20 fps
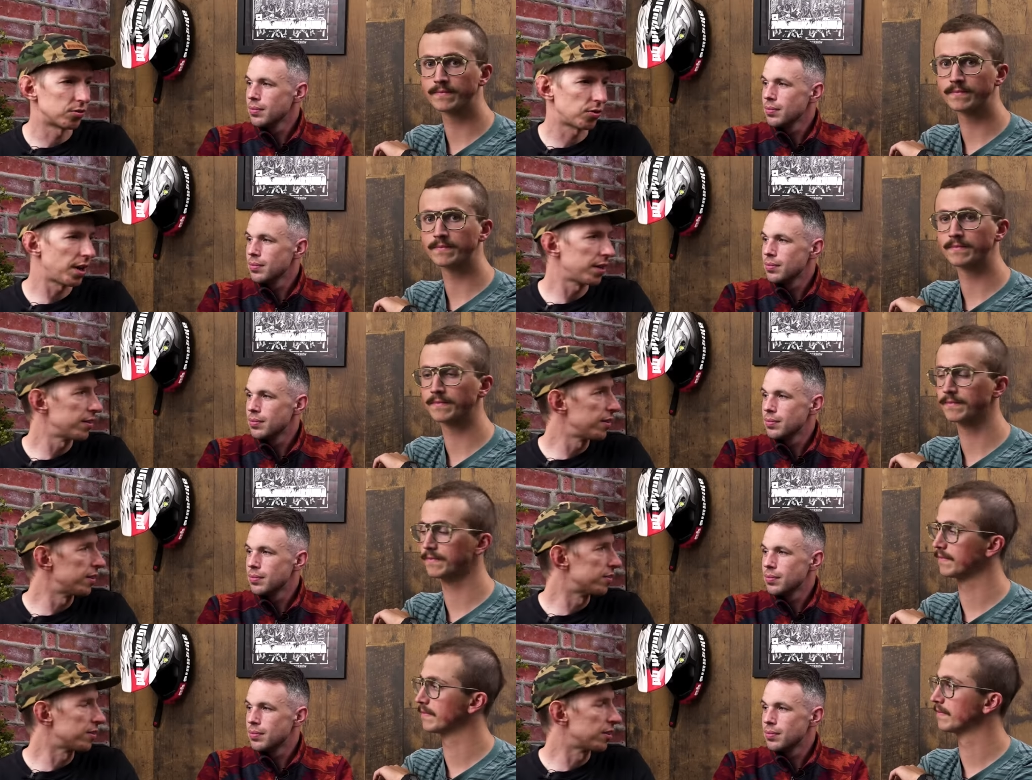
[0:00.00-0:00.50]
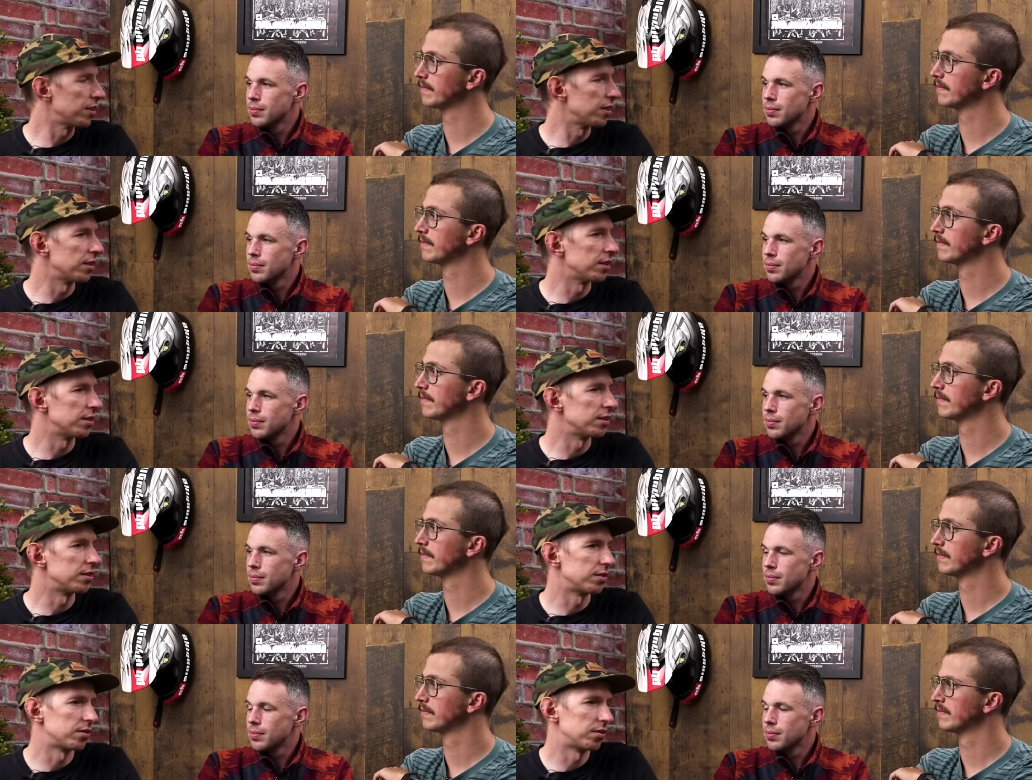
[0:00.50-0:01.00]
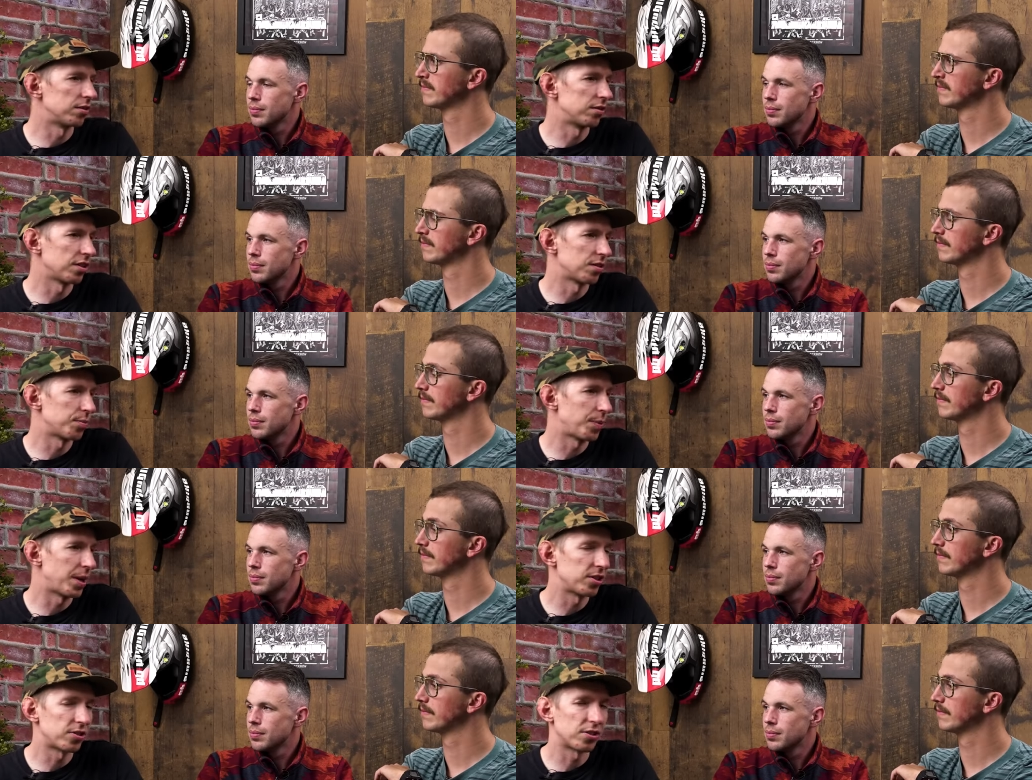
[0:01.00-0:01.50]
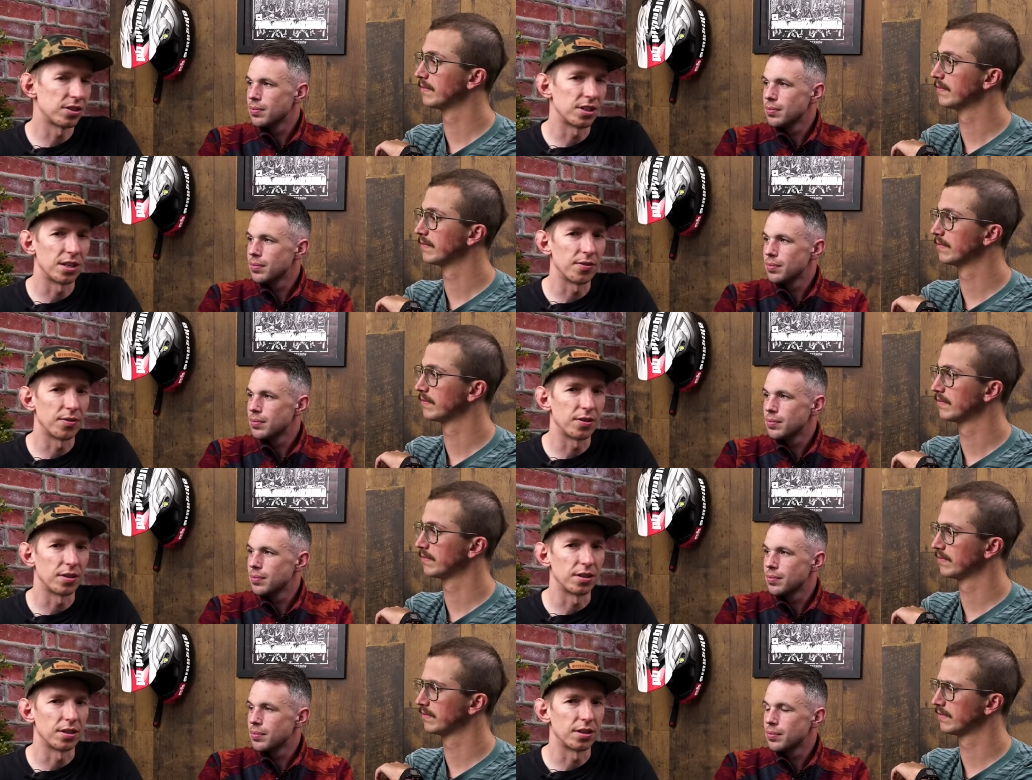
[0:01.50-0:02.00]
Speaker 1: tread that's good. Suspension,
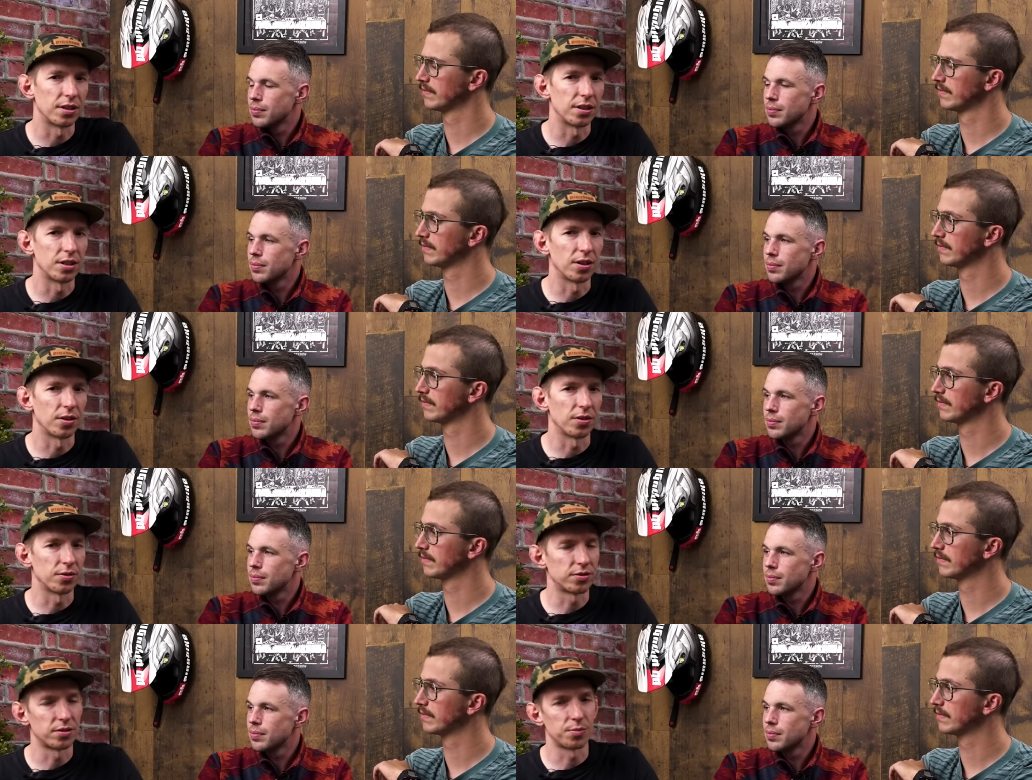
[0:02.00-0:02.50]
even, you know,